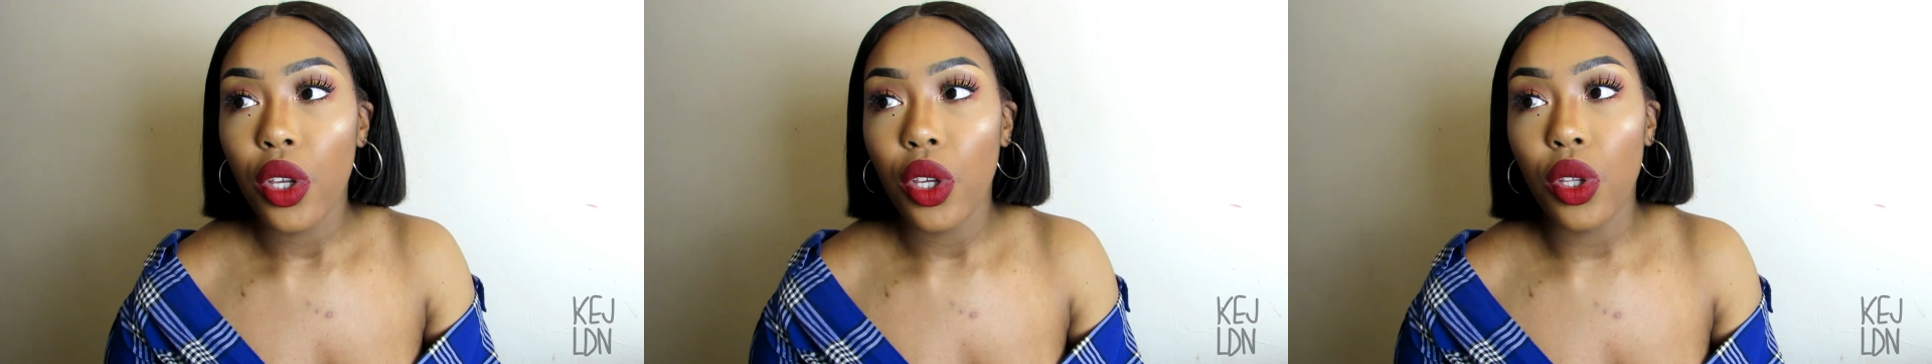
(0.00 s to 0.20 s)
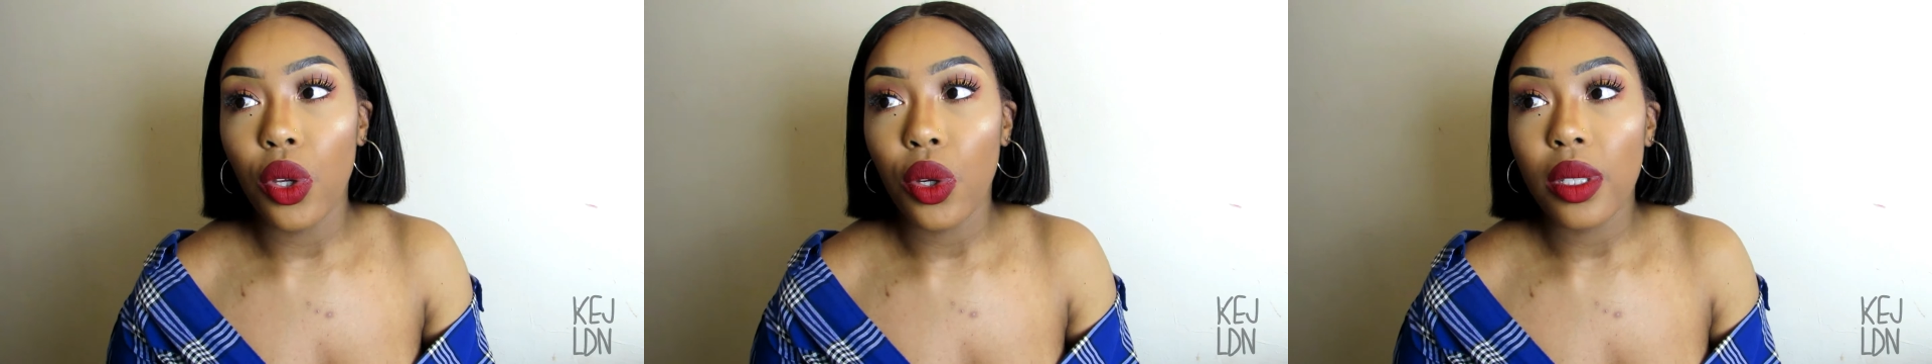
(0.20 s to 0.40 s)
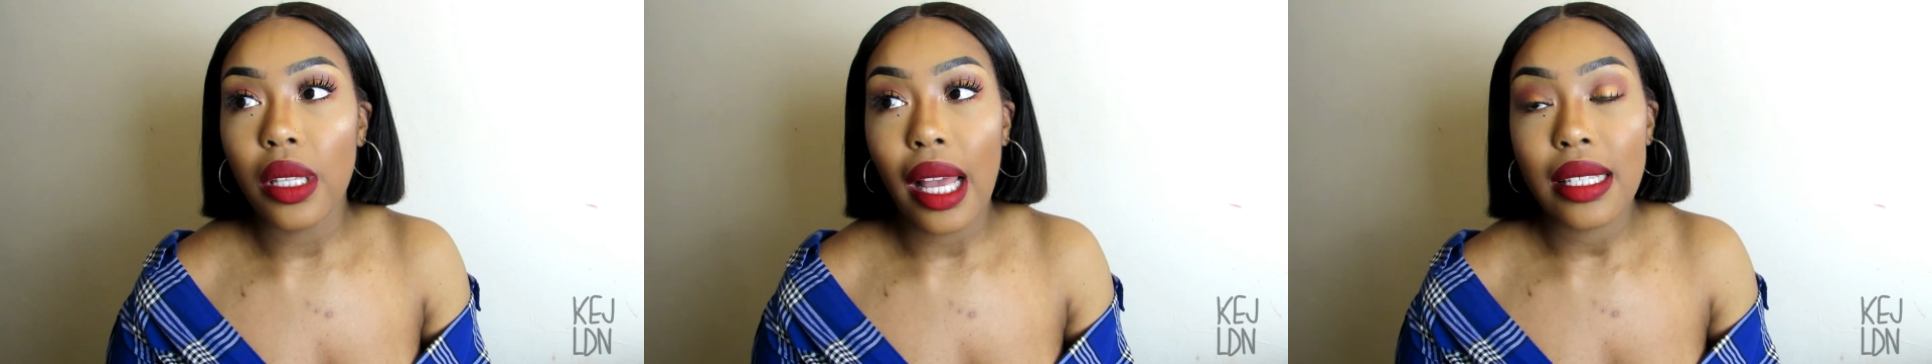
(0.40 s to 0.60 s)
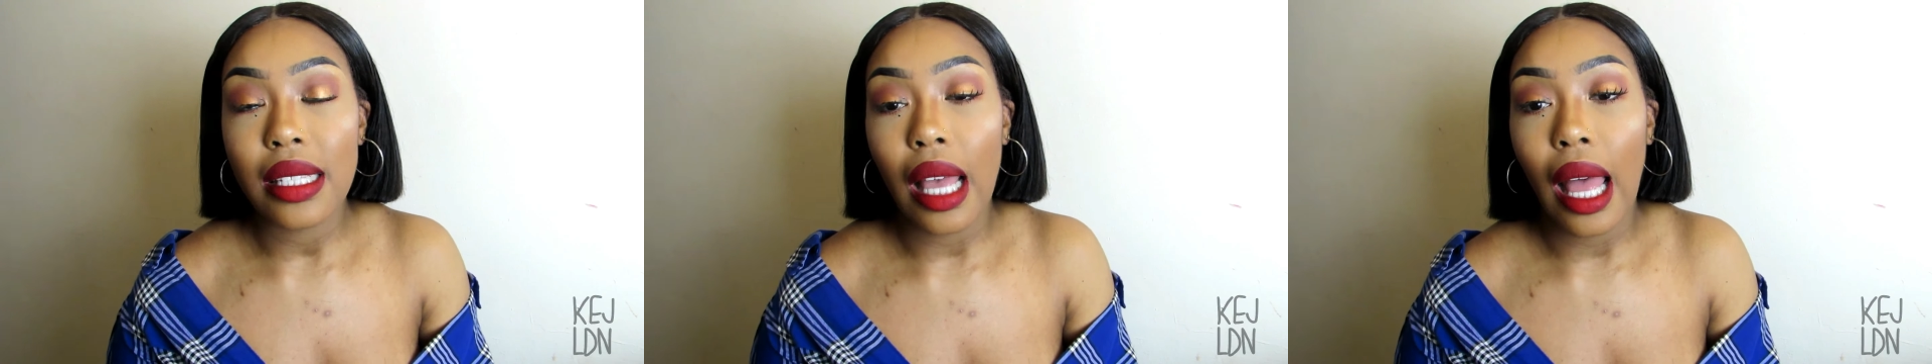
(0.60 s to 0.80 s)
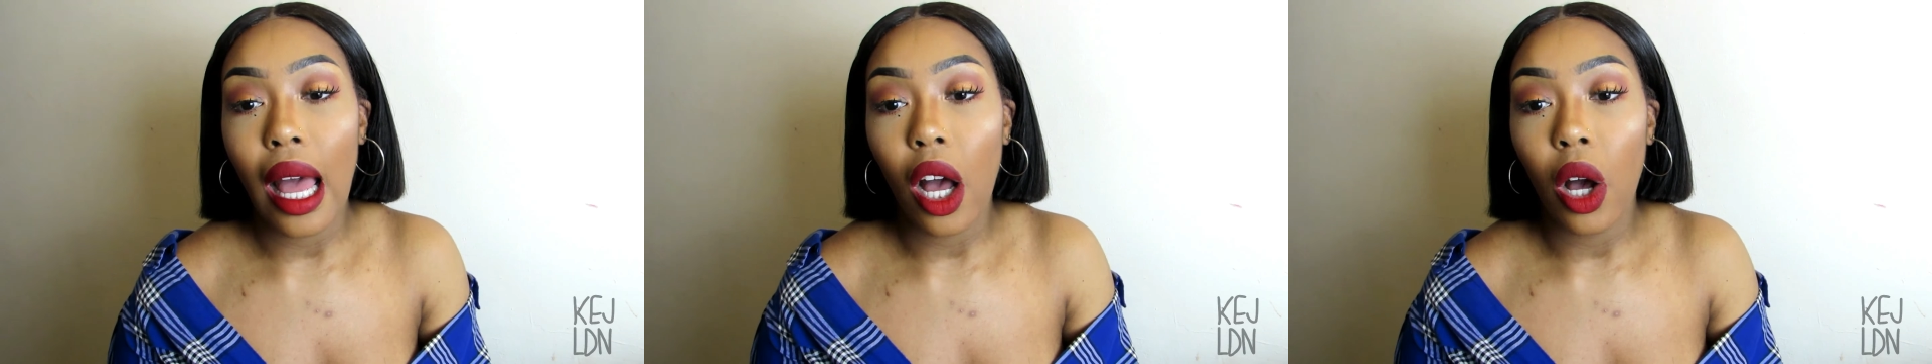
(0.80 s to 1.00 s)
you know, that's
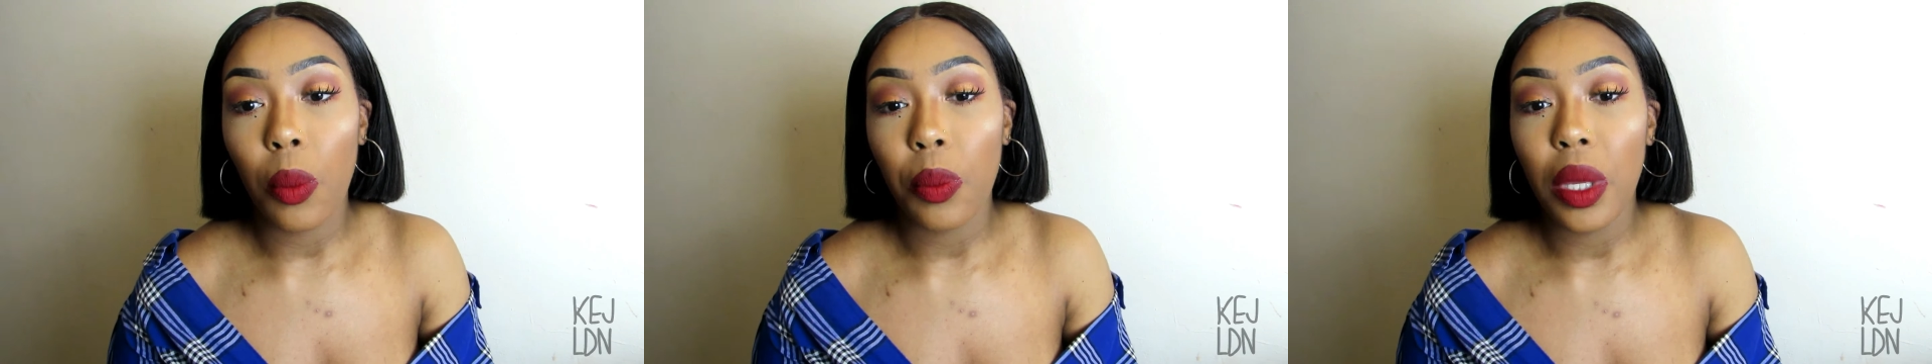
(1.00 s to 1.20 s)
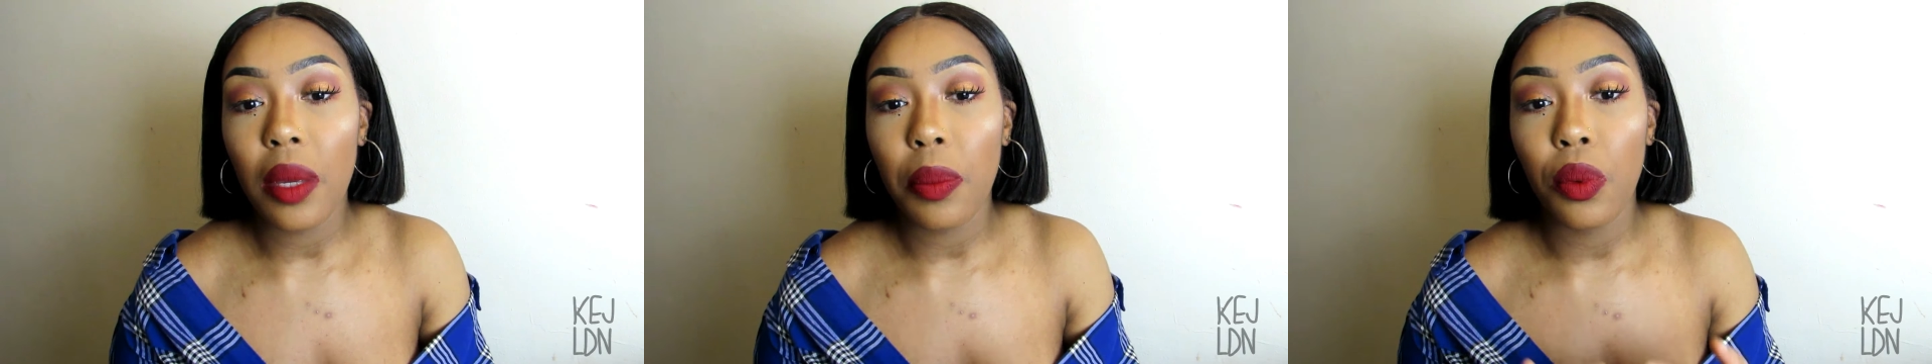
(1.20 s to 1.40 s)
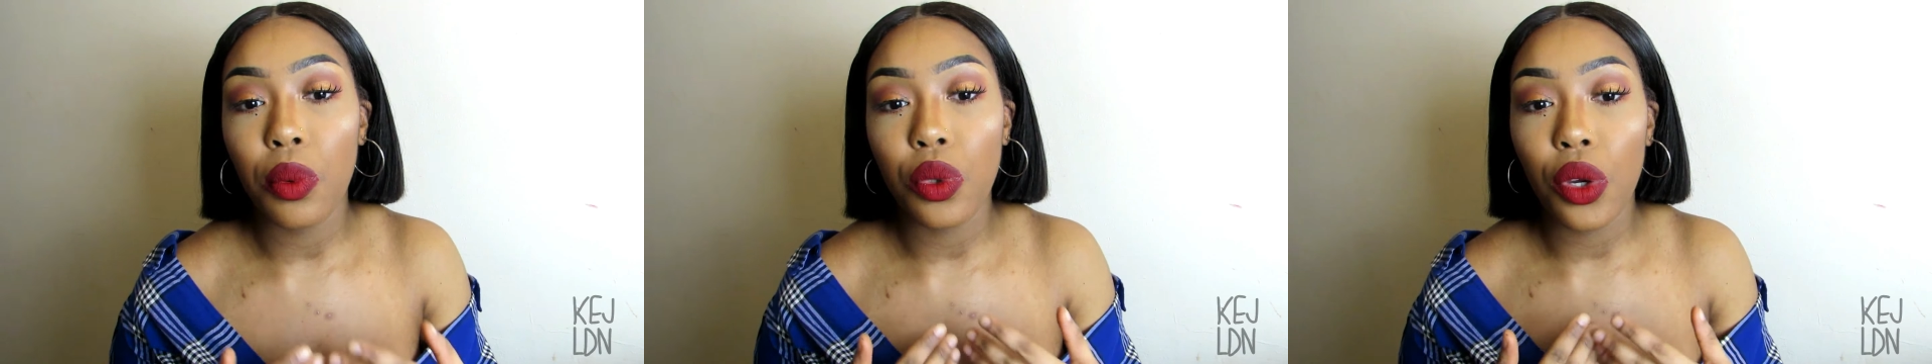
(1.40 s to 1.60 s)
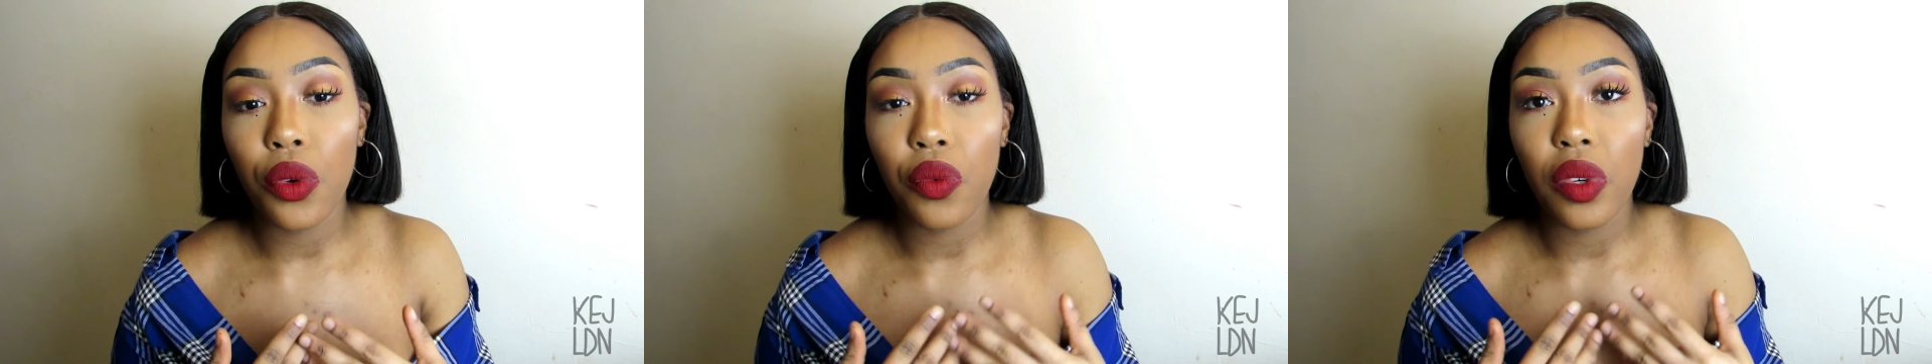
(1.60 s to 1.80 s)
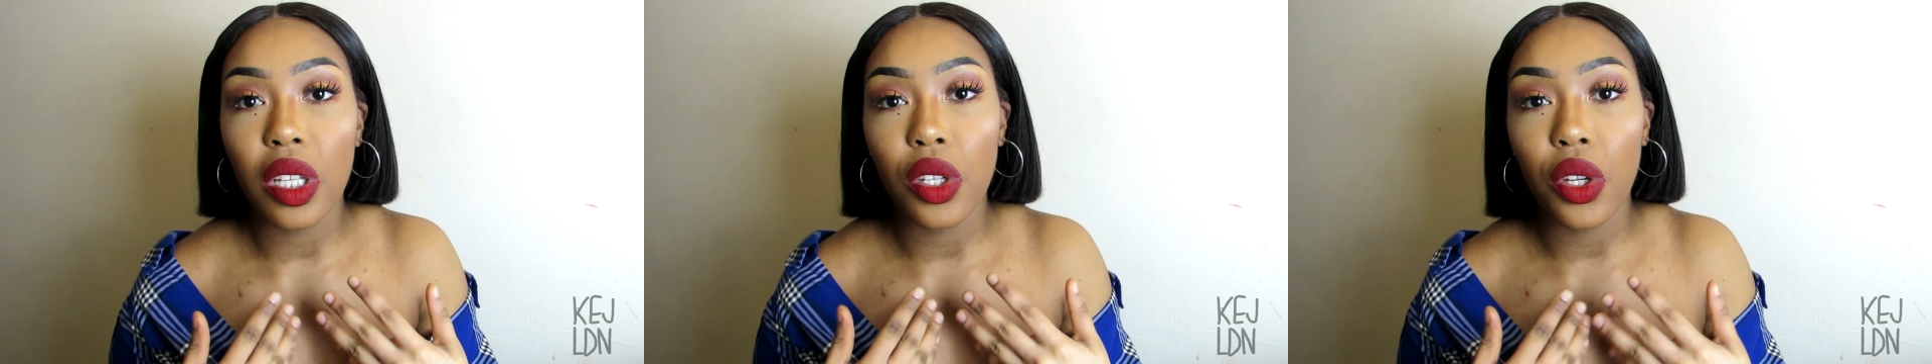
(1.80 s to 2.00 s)
how people don't really